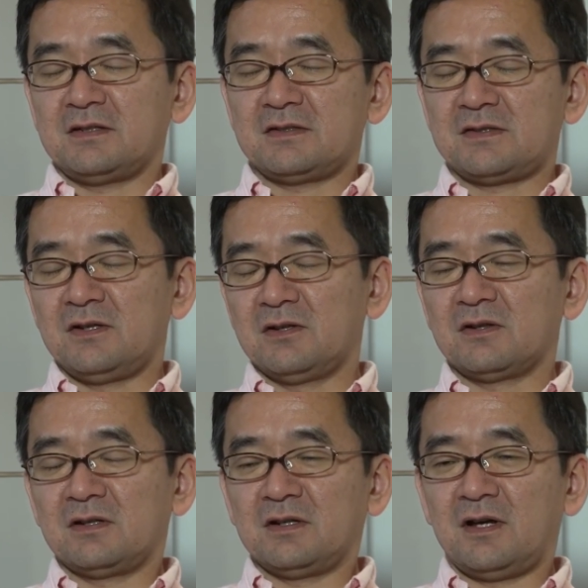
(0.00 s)

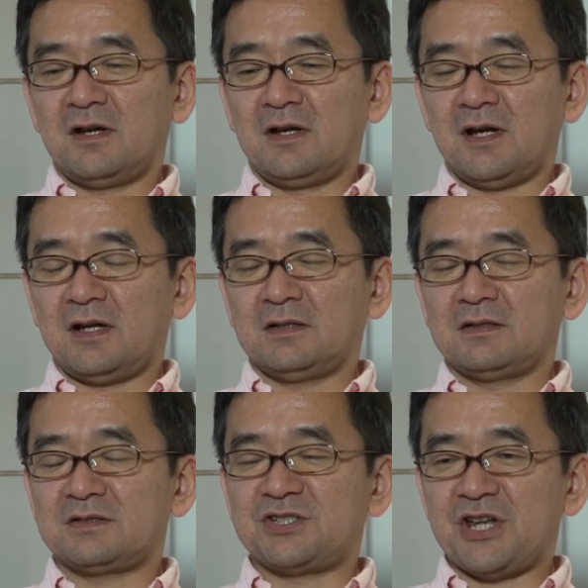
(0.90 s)
still
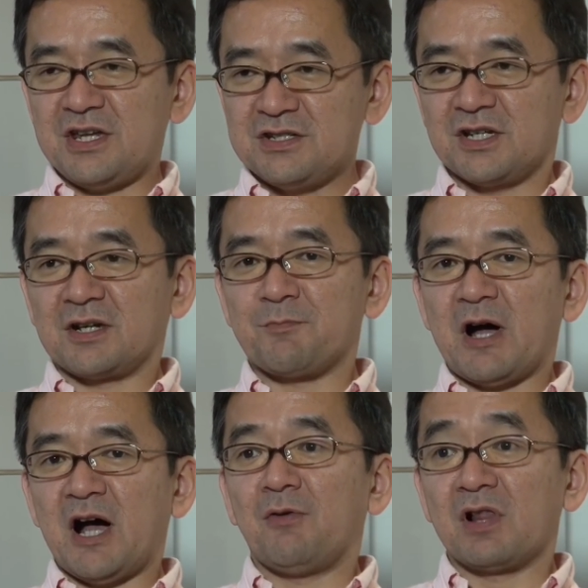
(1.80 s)
changing
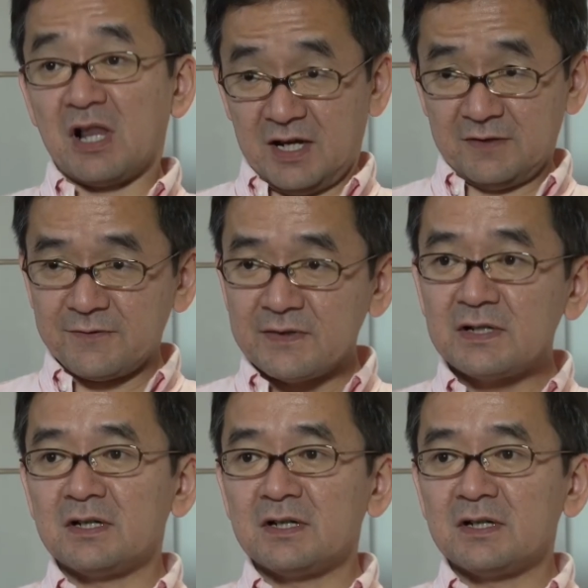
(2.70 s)
our life